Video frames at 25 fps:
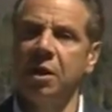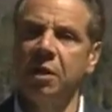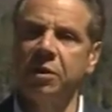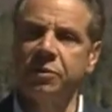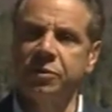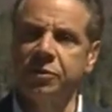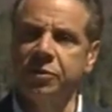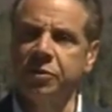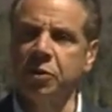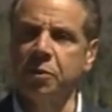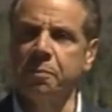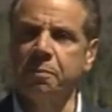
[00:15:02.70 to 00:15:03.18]

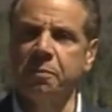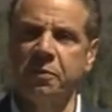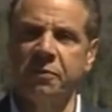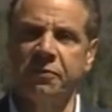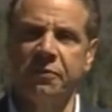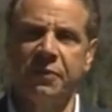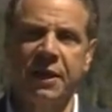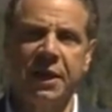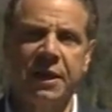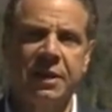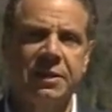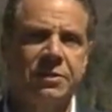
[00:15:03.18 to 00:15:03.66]

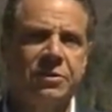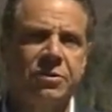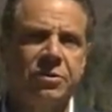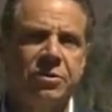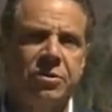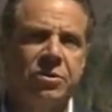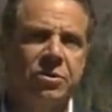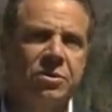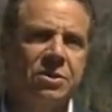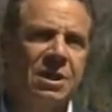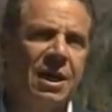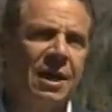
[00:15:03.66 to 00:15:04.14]

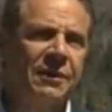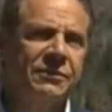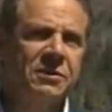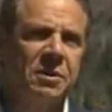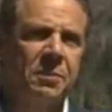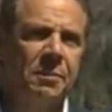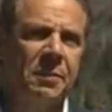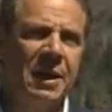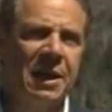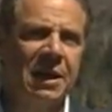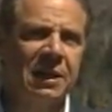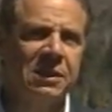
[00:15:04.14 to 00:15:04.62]
Supervisors have
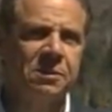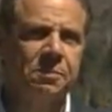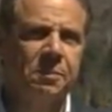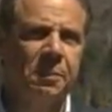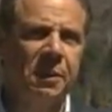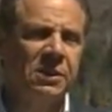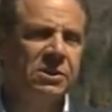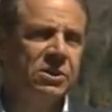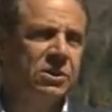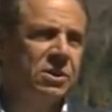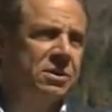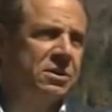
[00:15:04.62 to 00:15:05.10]
to balance
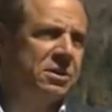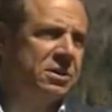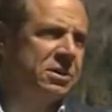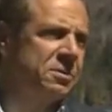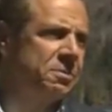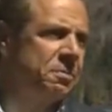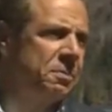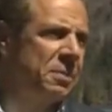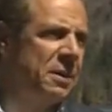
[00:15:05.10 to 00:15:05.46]
budgets.